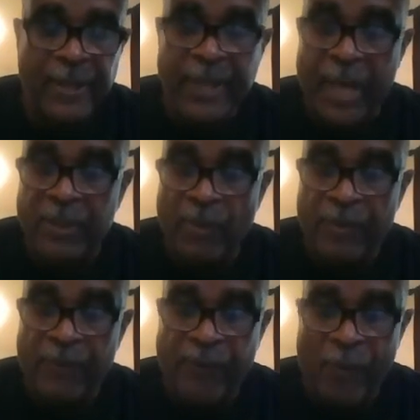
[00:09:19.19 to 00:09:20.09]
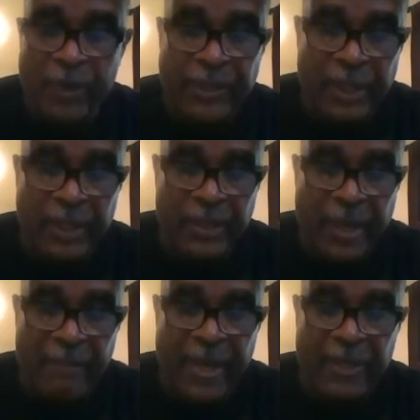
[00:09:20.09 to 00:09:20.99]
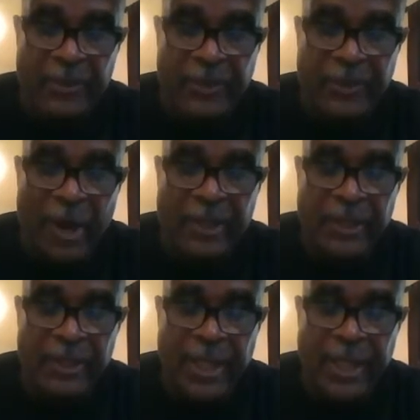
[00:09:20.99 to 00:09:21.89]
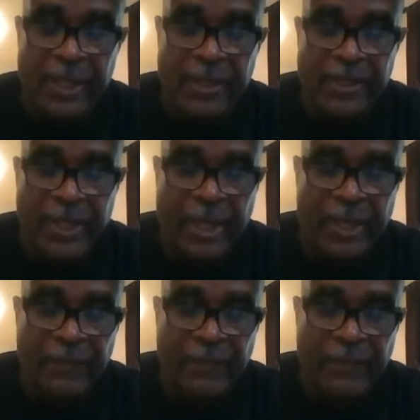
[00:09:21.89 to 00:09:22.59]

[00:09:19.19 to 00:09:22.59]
Psalms 104 says, thou makest the darkness, and it is night,